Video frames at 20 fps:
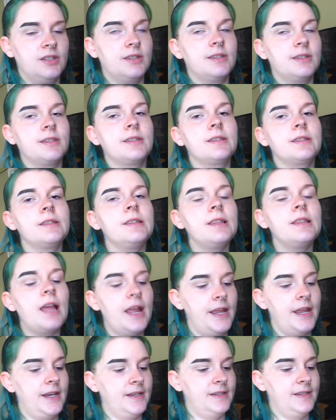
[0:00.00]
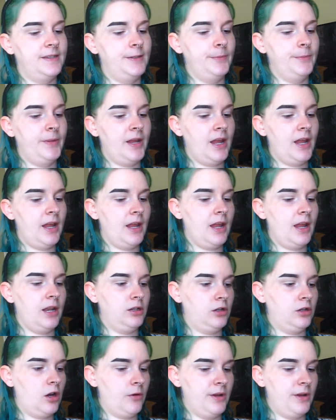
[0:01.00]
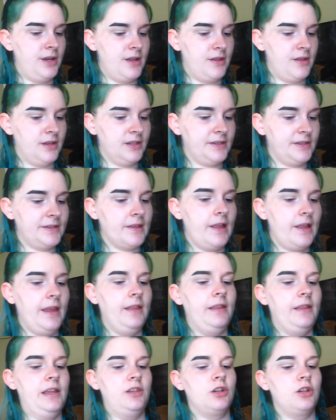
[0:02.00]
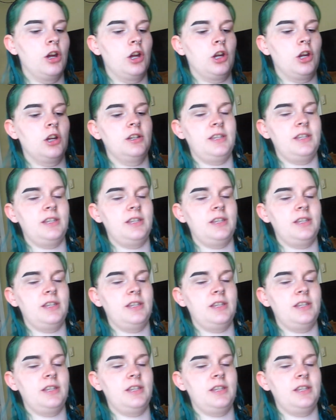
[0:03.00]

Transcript: the slightest bit and go into this slightly darker